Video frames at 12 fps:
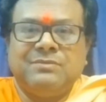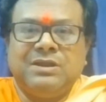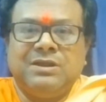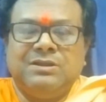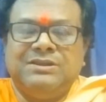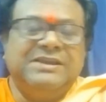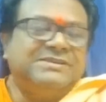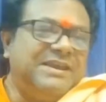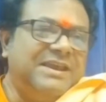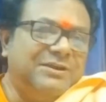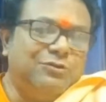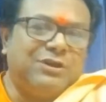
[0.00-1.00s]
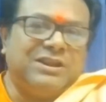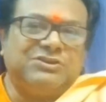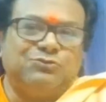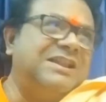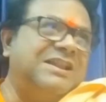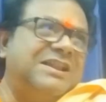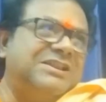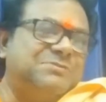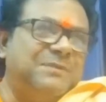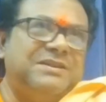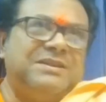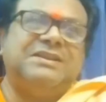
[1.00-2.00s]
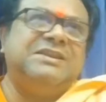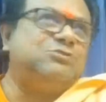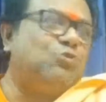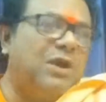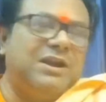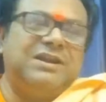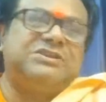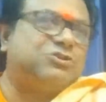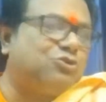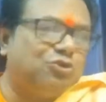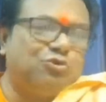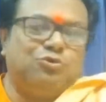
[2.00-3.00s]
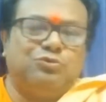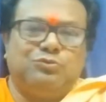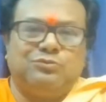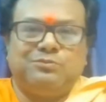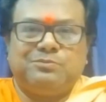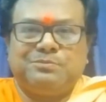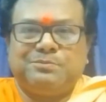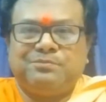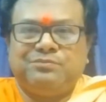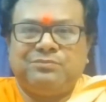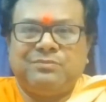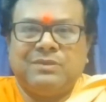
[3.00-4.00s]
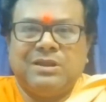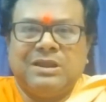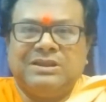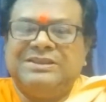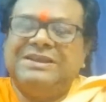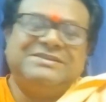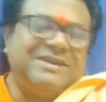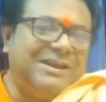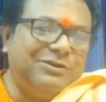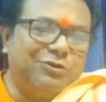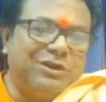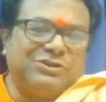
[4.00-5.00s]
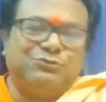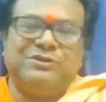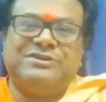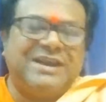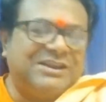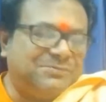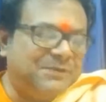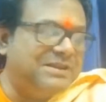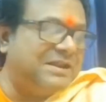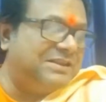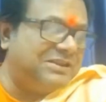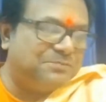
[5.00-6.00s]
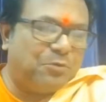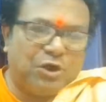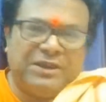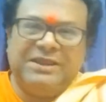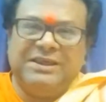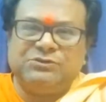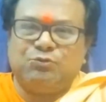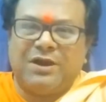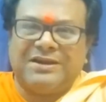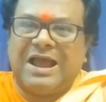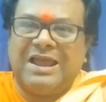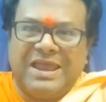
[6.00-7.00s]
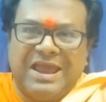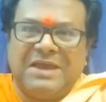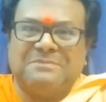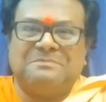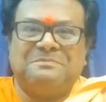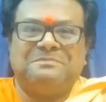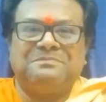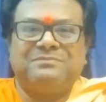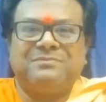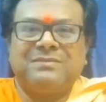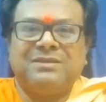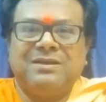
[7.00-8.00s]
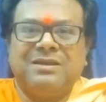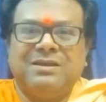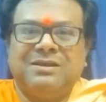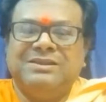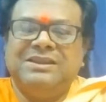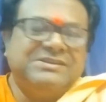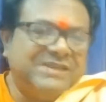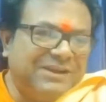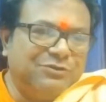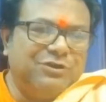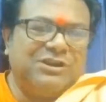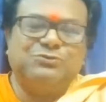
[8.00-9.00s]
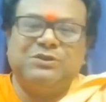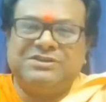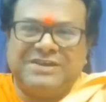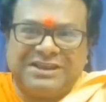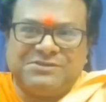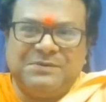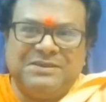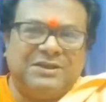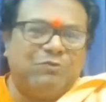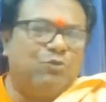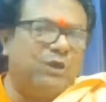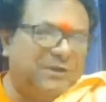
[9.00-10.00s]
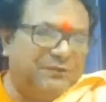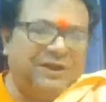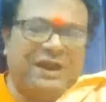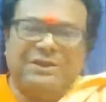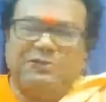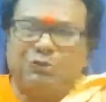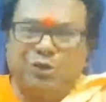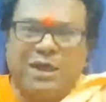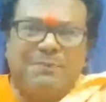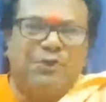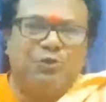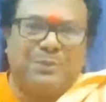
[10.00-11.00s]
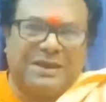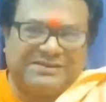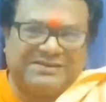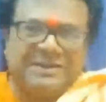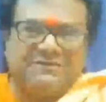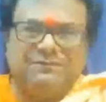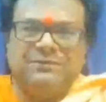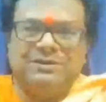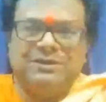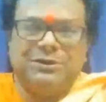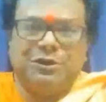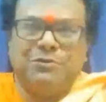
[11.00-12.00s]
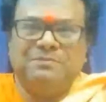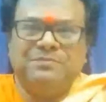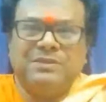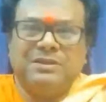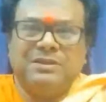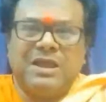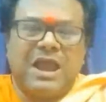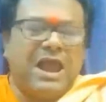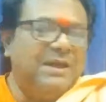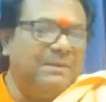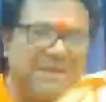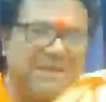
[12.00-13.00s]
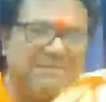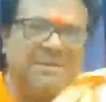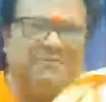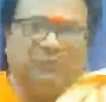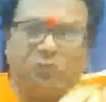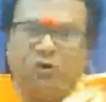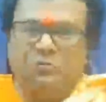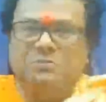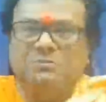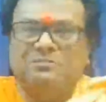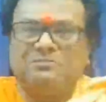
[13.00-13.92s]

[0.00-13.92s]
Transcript: This ignorance which tells me that this world is true, this ignorance which tells me that this body is what I am, this ignorance which tells me that whatever I know about myself, I'm a name and a form,